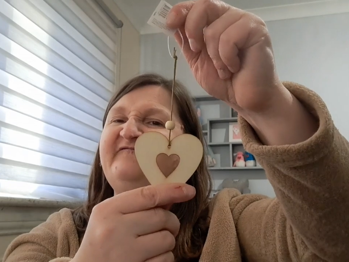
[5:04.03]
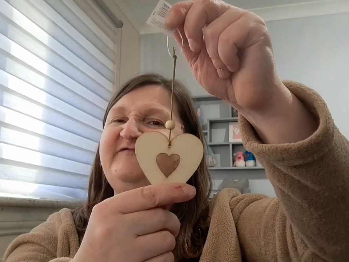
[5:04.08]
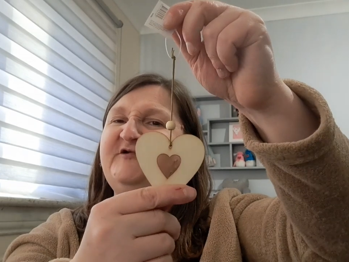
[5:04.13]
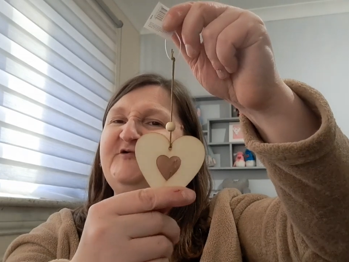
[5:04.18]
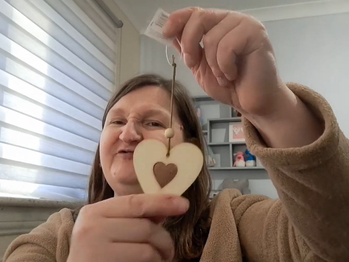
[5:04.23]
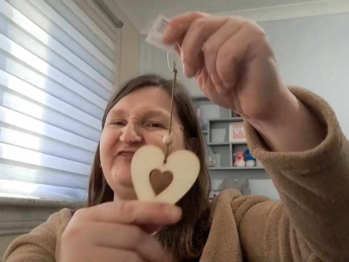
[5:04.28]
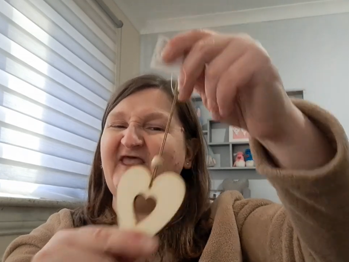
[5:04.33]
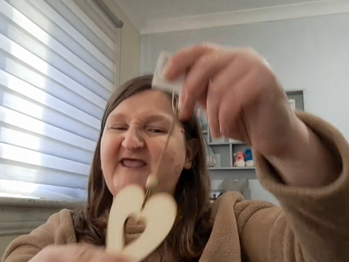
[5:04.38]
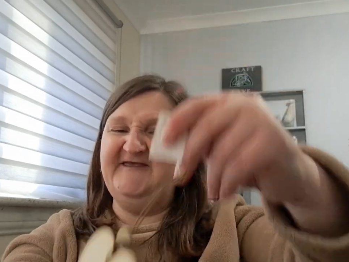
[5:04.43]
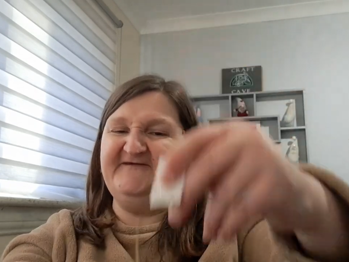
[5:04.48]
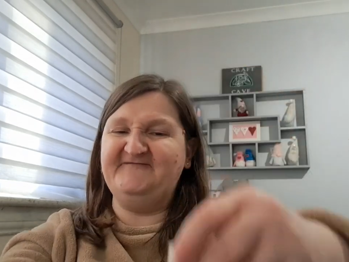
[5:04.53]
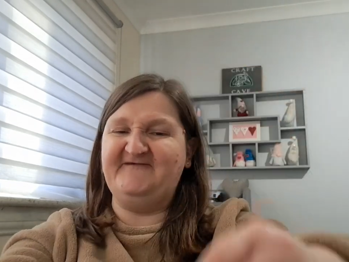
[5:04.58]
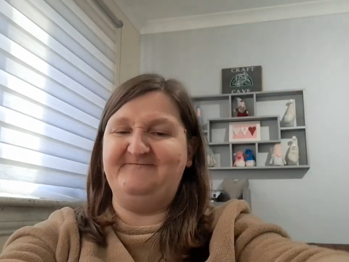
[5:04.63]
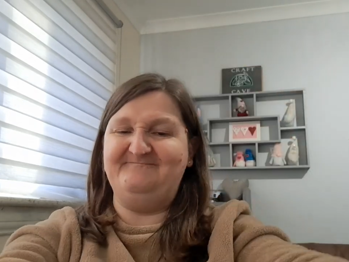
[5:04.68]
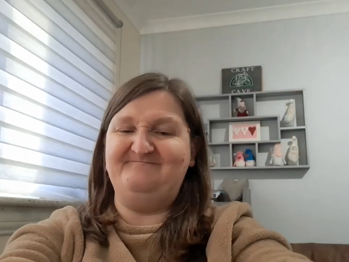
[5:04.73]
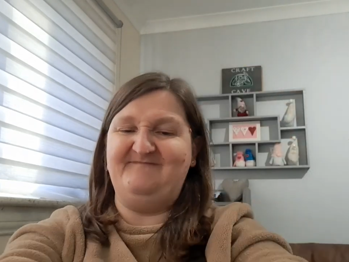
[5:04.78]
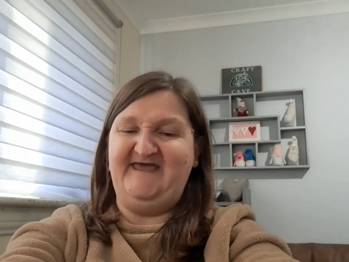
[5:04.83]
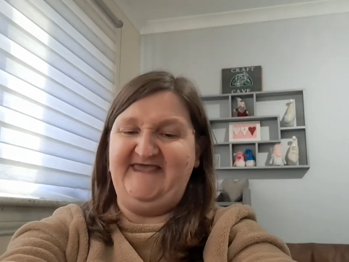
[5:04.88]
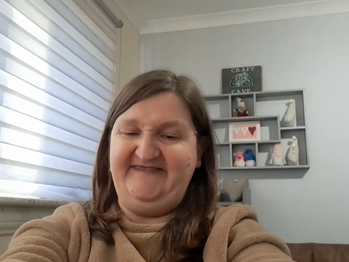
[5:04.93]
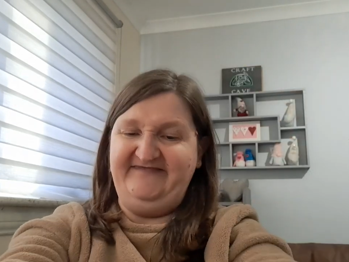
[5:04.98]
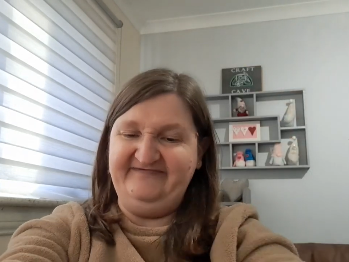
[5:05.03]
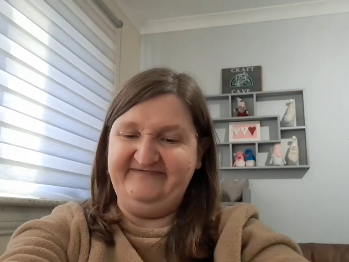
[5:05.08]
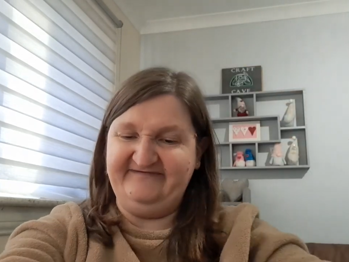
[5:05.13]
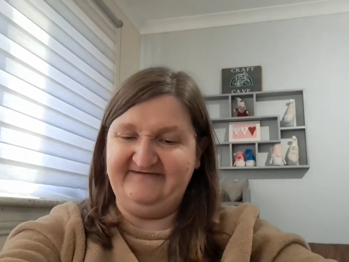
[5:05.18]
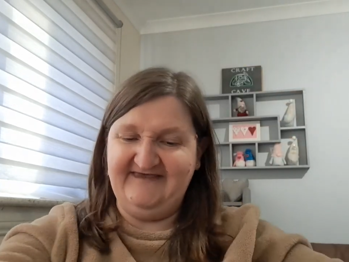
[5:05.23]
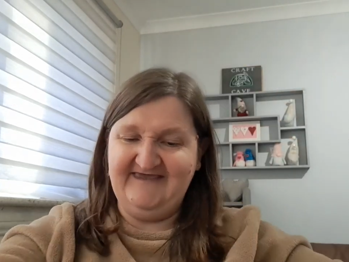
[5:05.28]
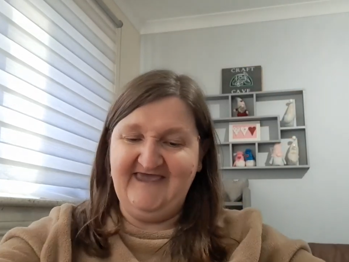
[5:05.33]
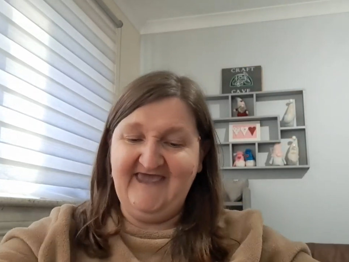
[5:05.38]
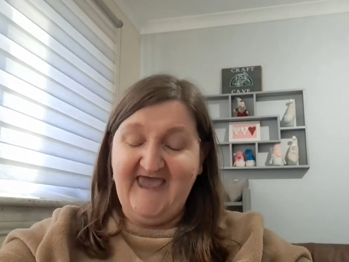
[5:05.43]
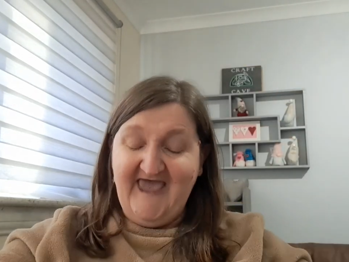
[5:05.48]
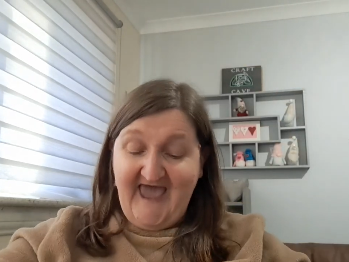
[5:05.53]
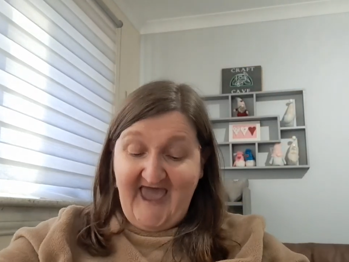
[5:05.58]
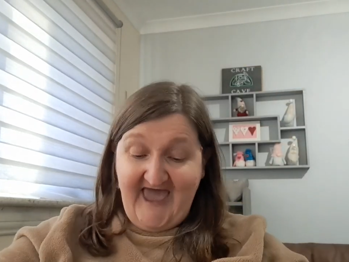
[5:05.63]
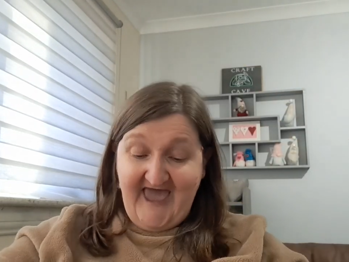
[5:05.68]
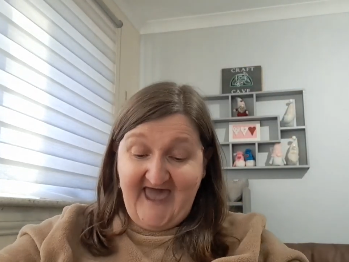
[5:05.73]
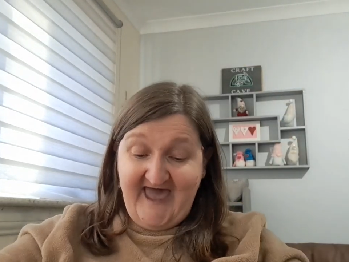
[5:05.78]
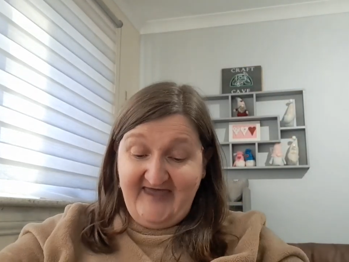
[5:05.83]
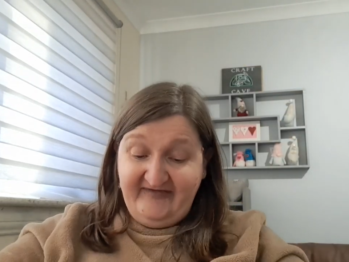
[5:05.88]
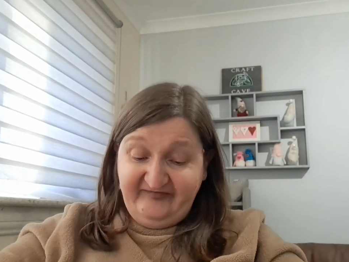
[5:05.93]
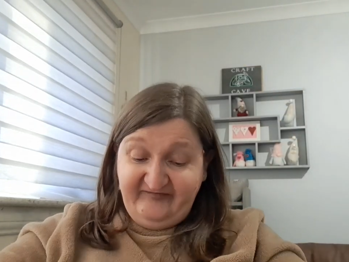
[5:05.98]
a few things in mind.
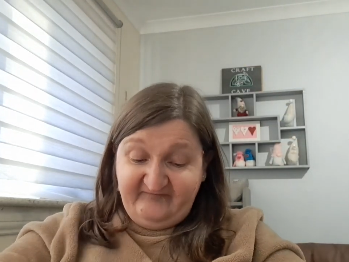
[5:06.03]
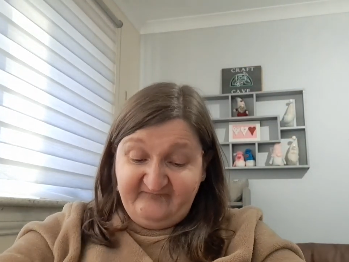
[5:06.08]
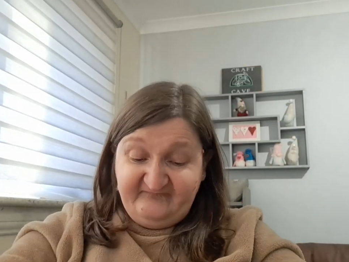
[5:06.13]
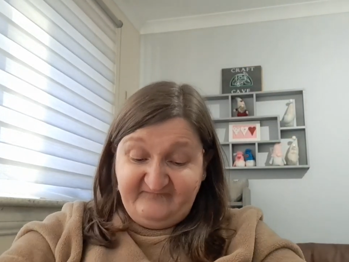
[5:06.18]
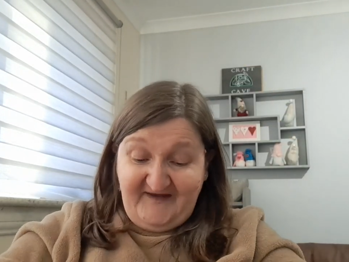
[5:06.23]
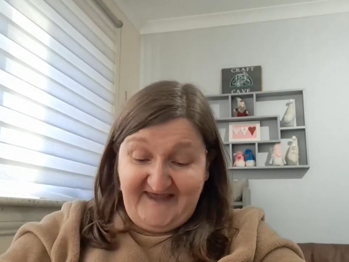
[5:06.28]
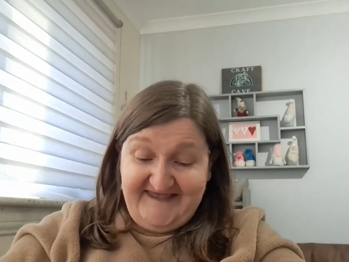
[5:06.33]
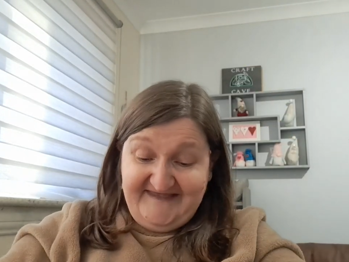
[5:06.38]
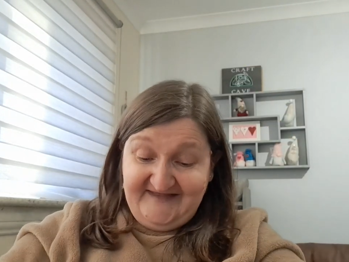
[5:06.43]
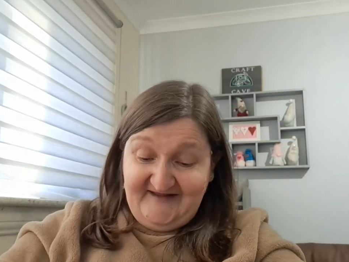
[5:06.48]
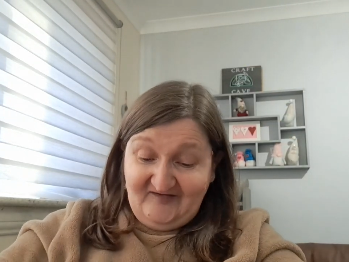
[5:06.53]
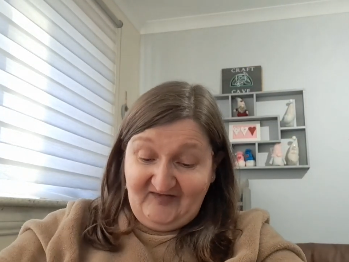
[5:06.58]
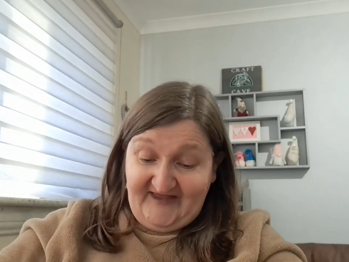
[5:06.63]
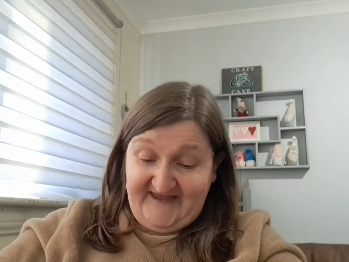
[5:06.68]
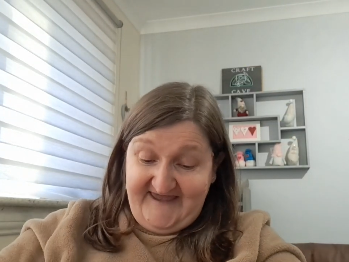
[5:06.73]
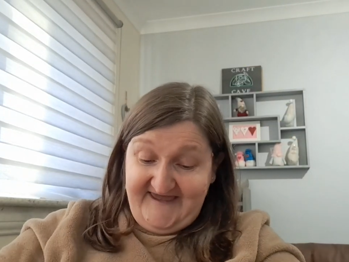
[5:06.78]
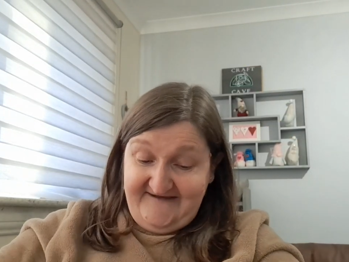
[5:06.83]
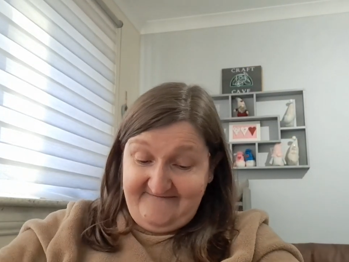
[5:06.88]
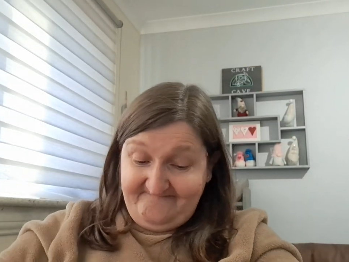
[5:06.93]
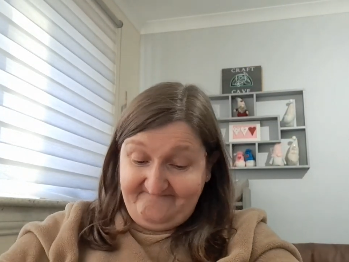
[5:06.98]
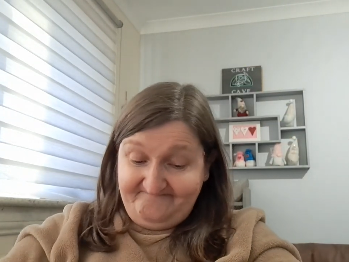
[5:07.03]
And finally,